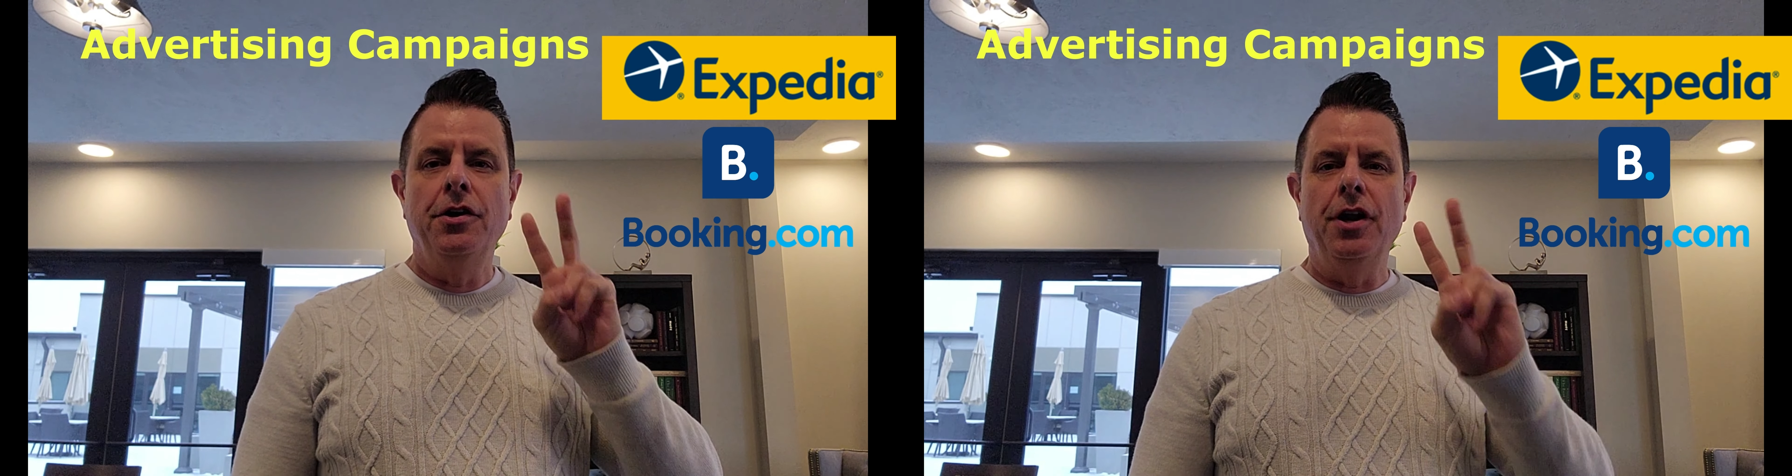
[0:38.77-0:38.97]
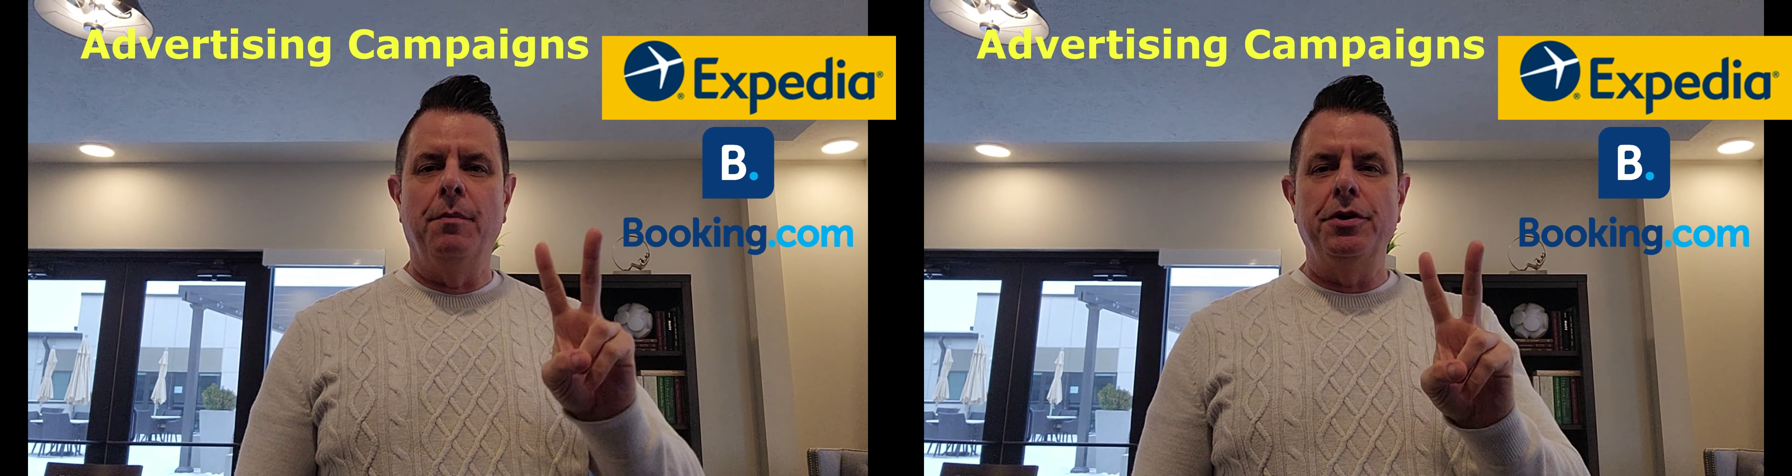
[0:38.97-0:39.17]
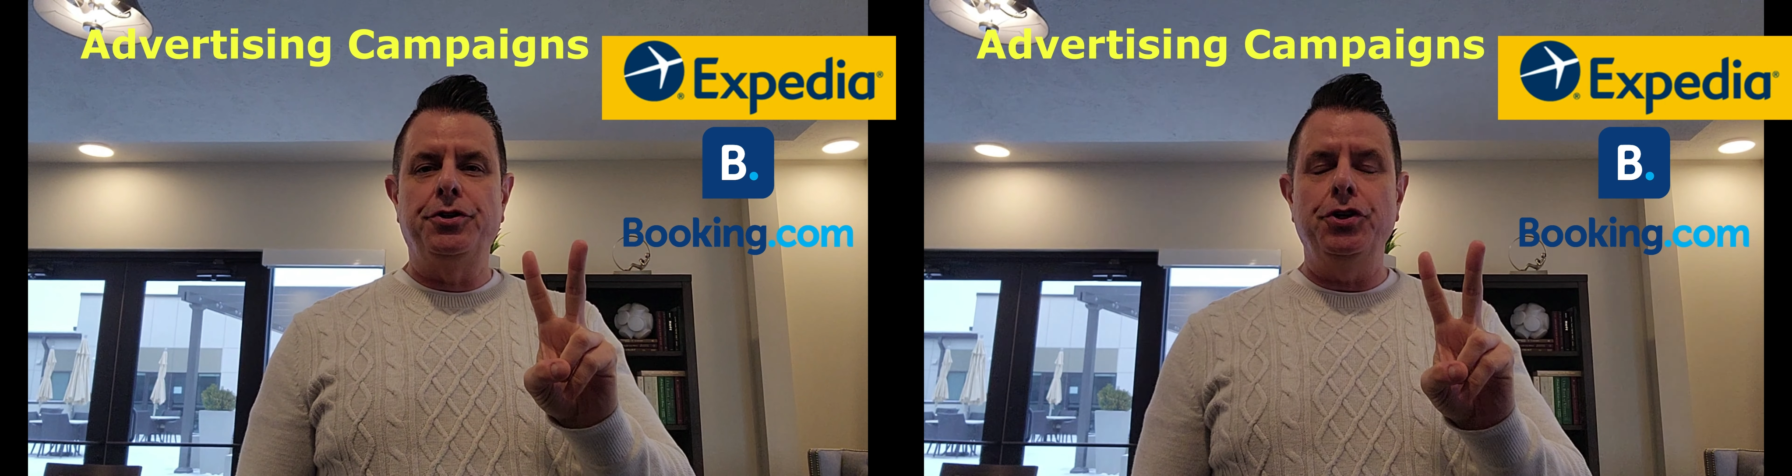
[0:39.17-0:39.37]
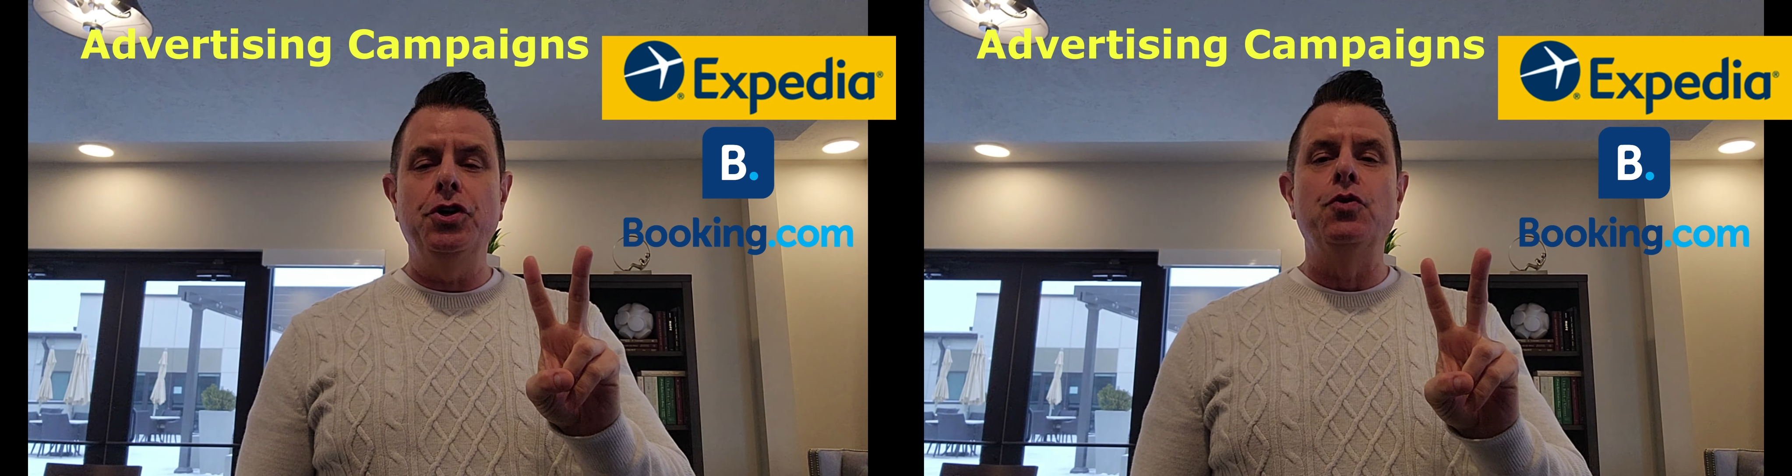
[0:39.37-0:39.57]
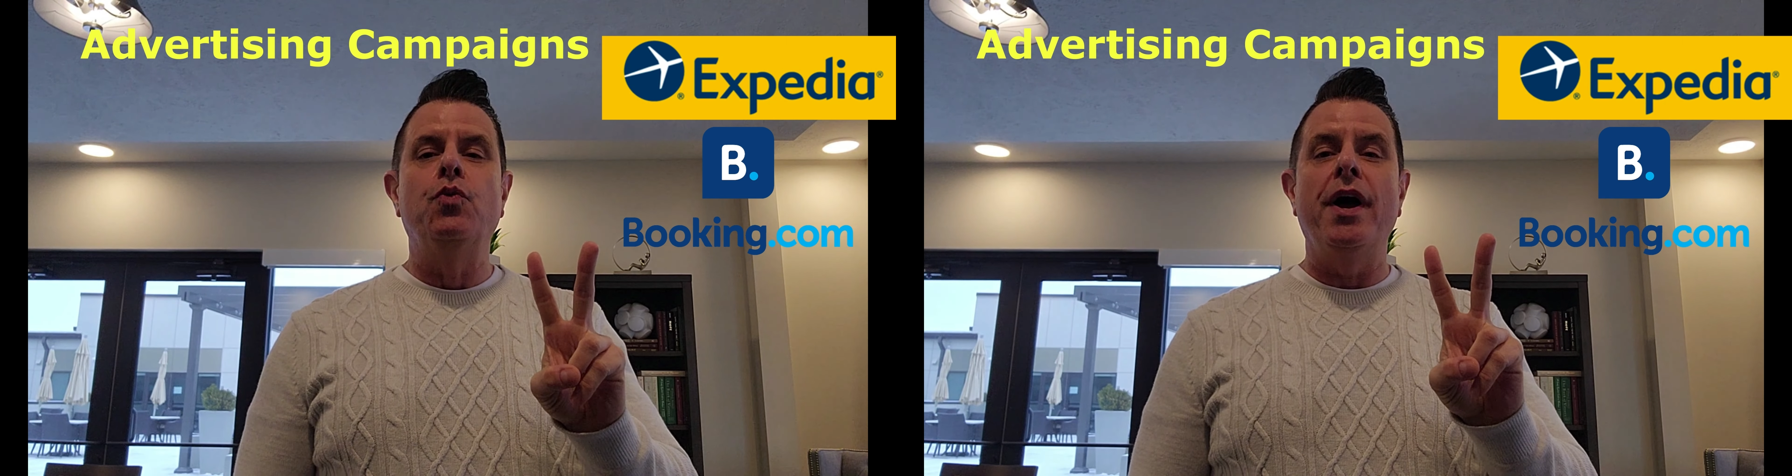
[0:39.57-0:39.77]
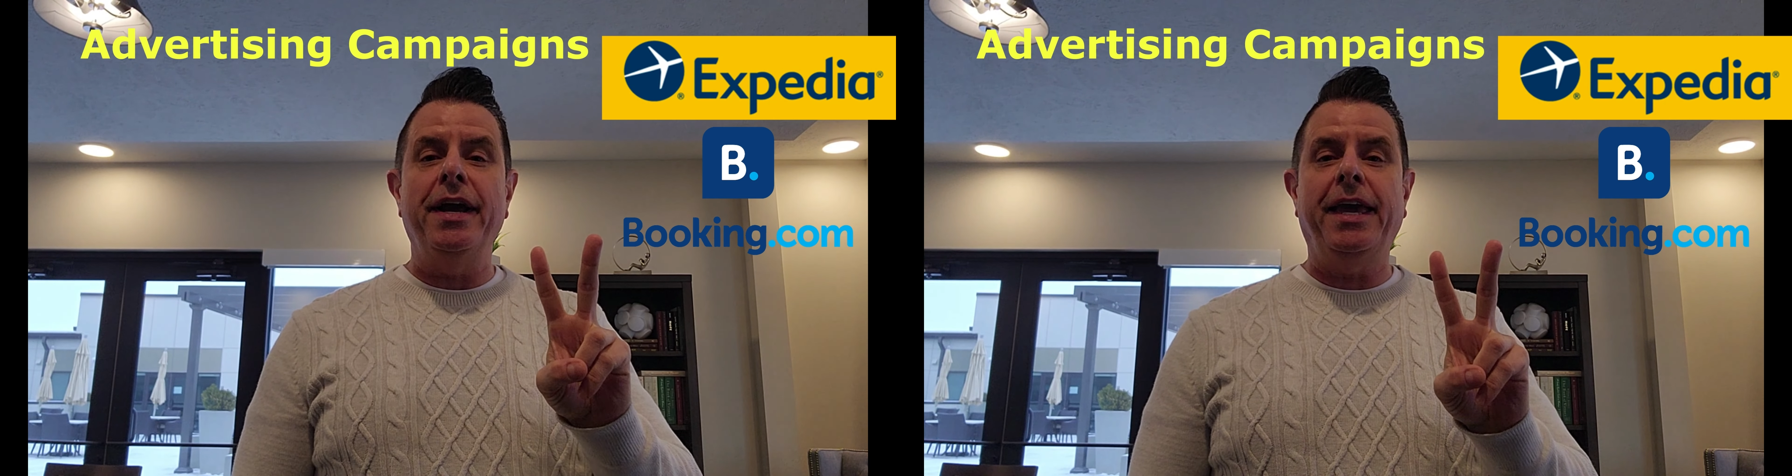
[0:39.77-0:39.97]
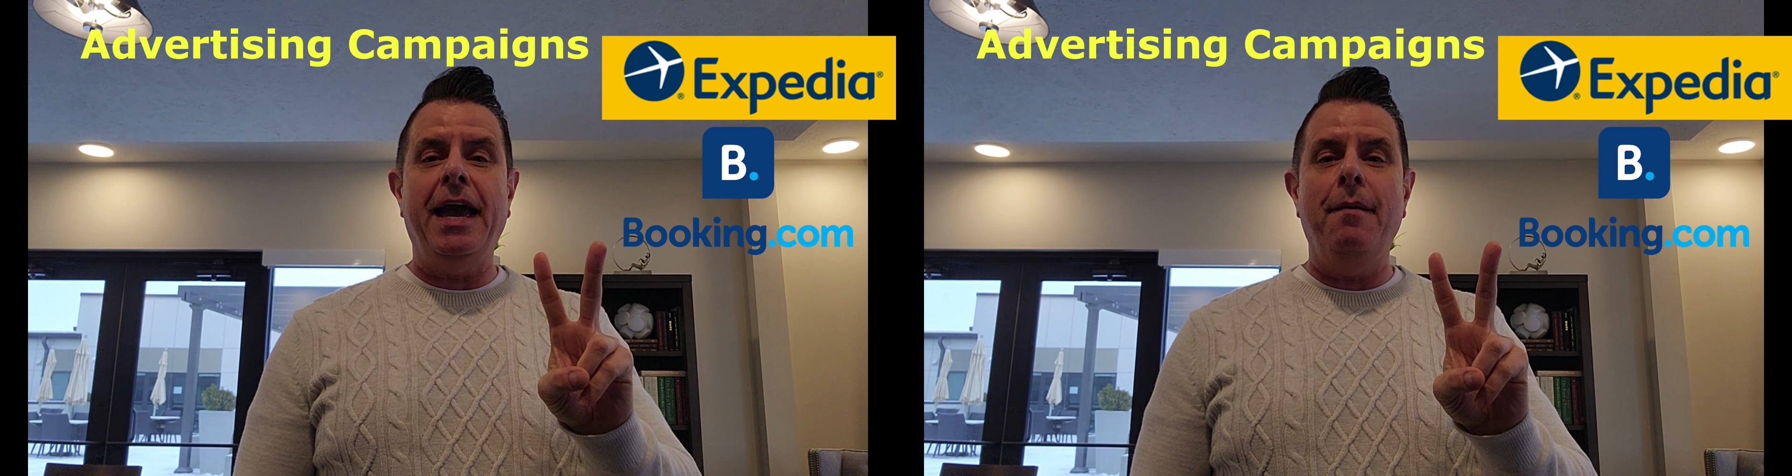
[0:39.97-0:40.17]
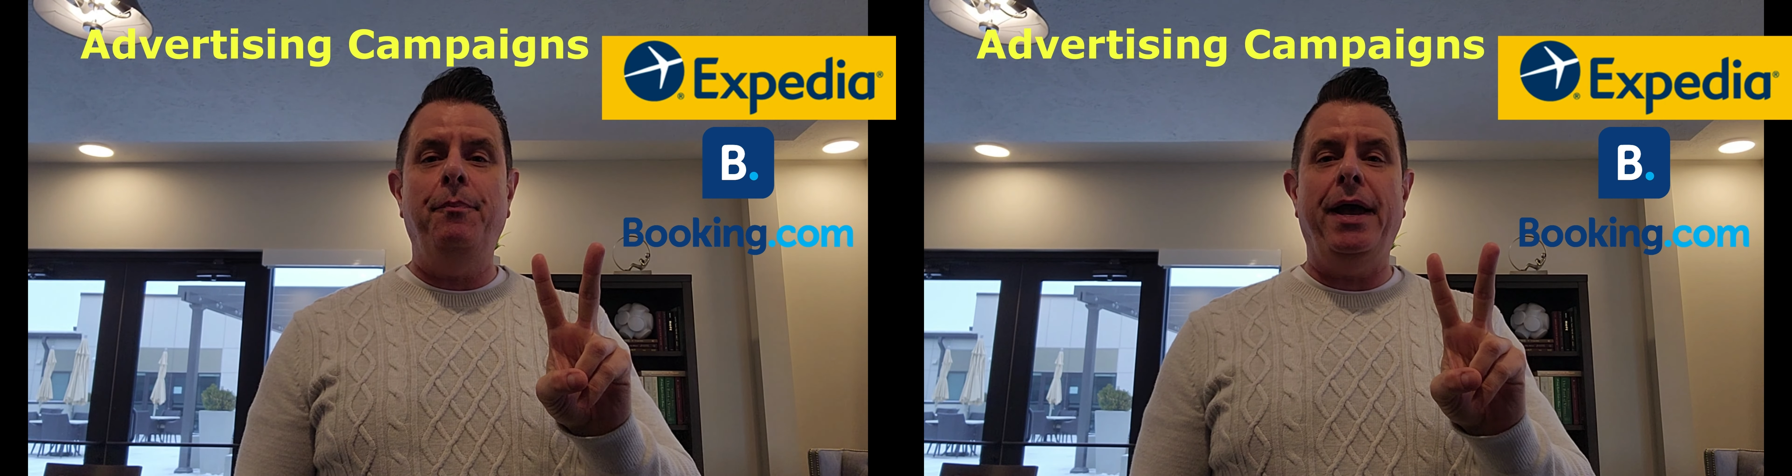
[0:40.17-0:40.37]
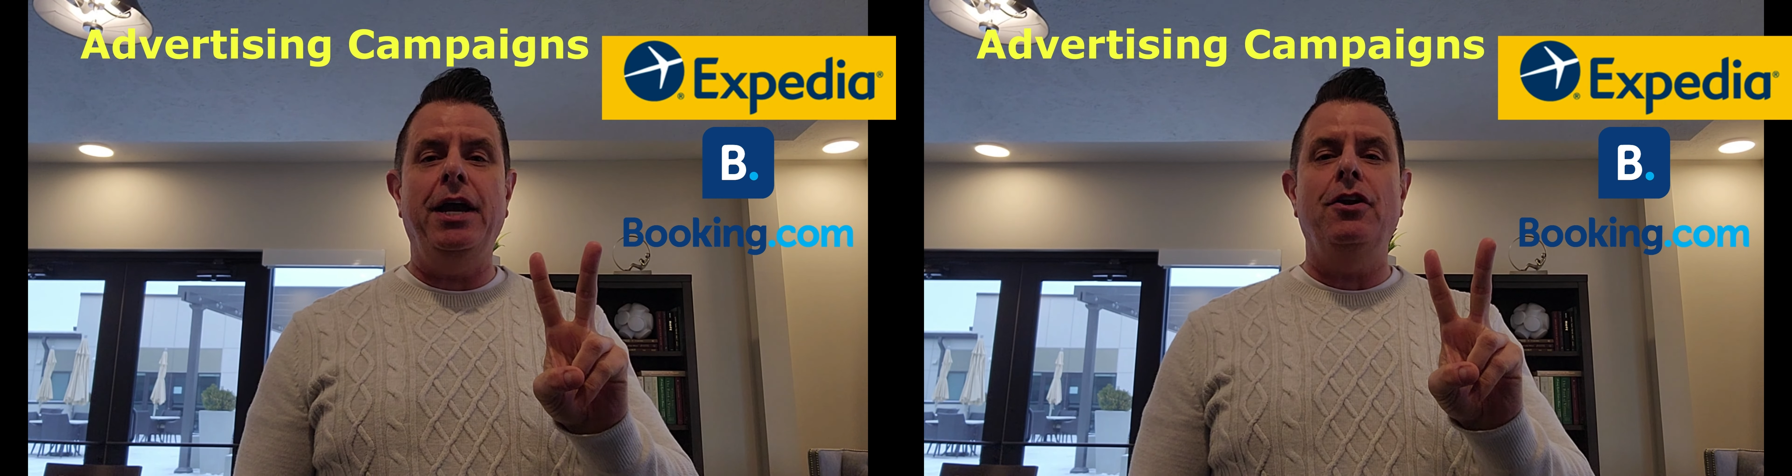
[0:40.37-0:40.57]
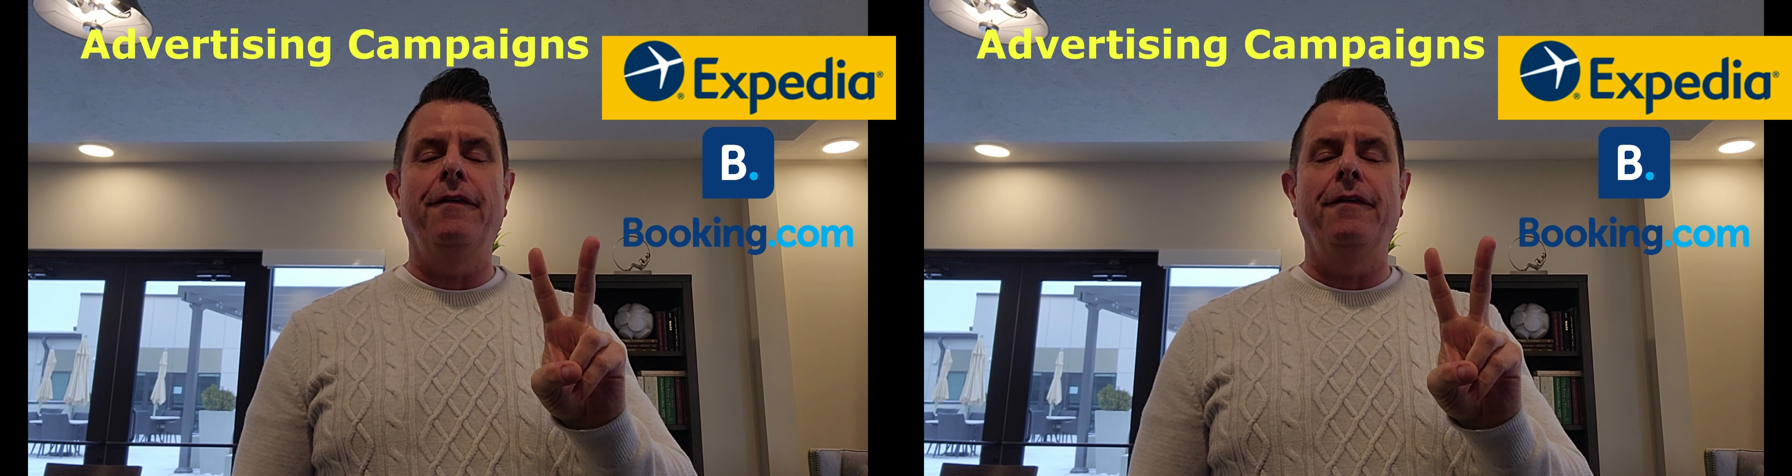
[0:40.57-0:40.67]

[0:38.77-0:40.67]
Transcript: Number 2, run a campaign